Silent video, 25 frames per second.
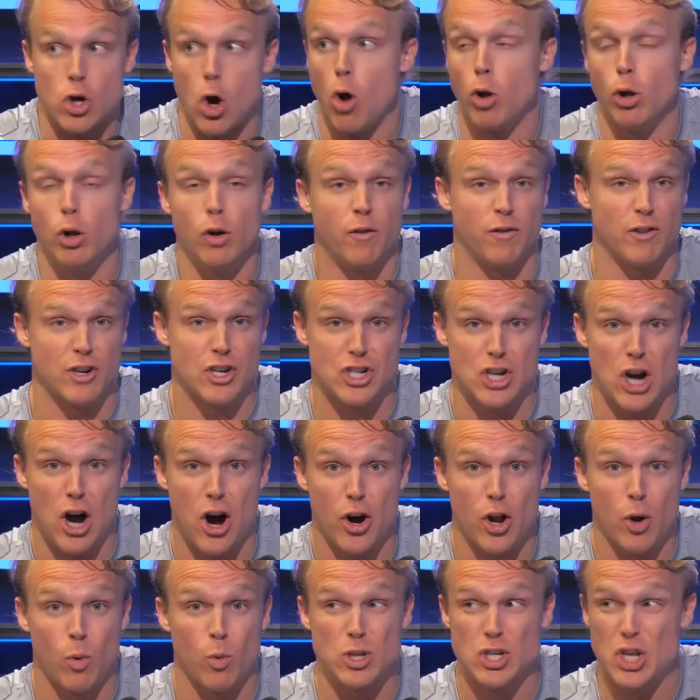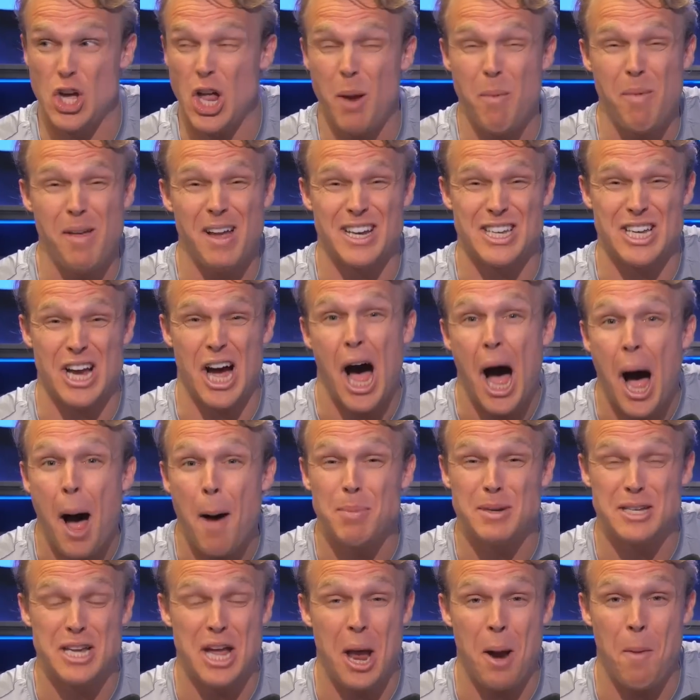Olu Fashanu was going to be a
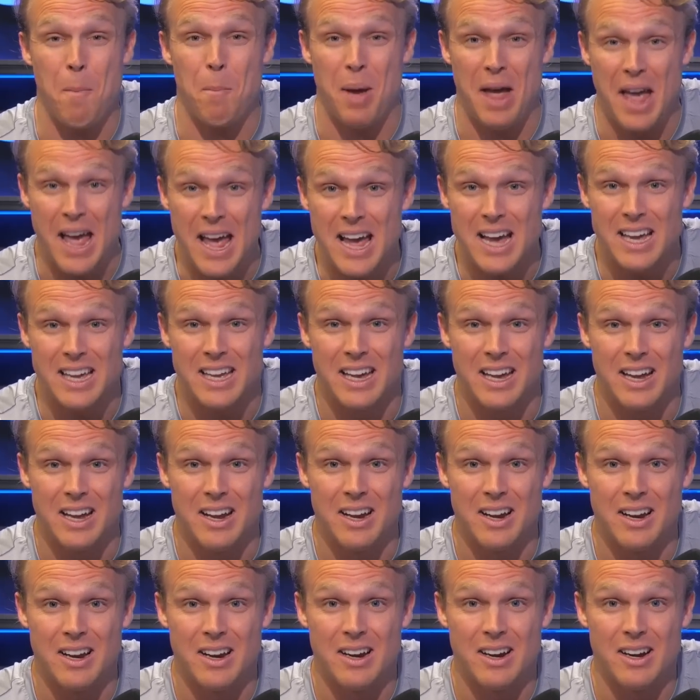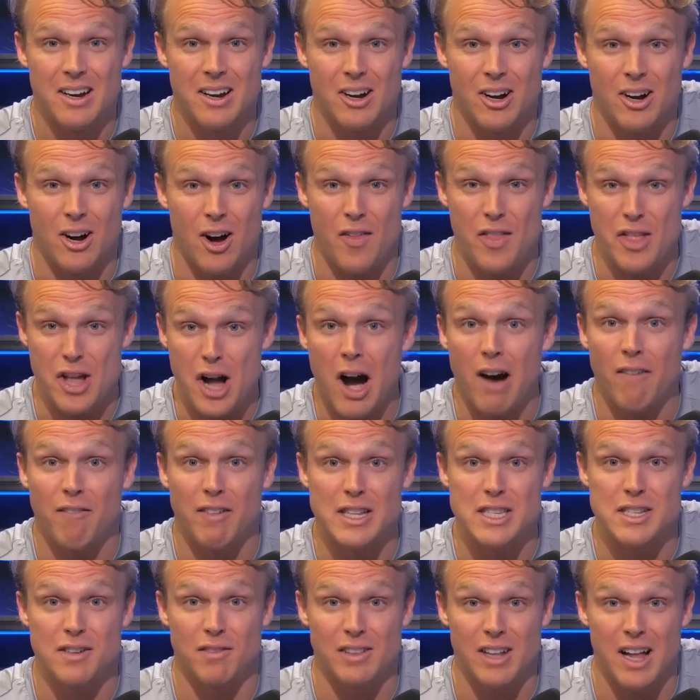top 10 pick on the
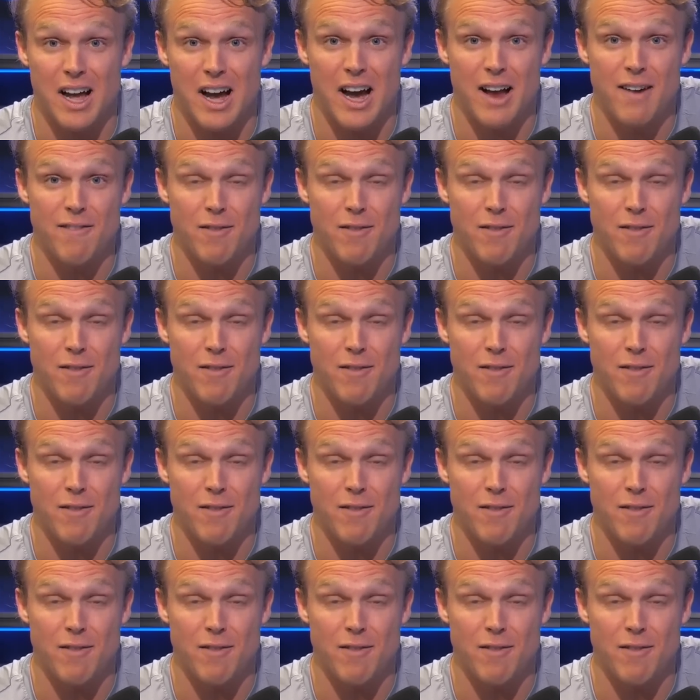offensive line